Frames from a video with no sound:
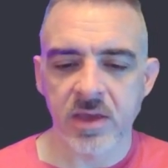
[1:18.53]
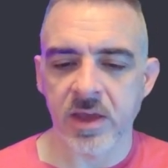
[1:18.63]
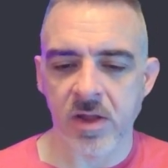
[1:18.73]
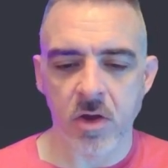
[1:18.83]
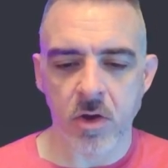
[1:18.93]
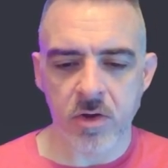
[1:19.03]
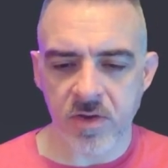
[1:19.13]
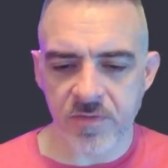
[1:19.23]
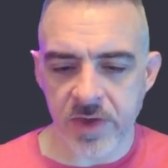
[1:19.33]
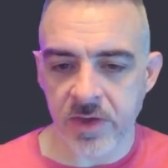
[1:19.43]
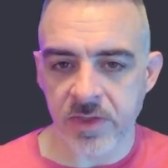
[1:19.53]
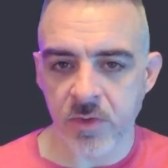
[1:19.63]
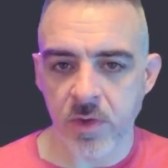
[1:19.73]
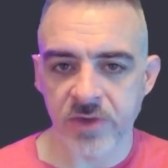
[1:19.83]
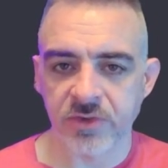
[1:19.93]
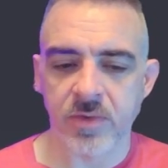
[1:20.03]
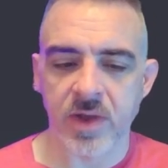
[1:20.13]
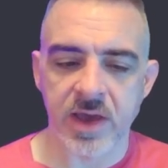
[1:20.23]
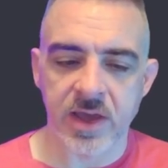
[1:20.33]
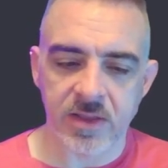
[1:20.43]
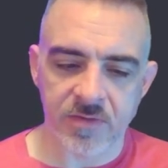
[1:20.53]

Get harder if I get the question right.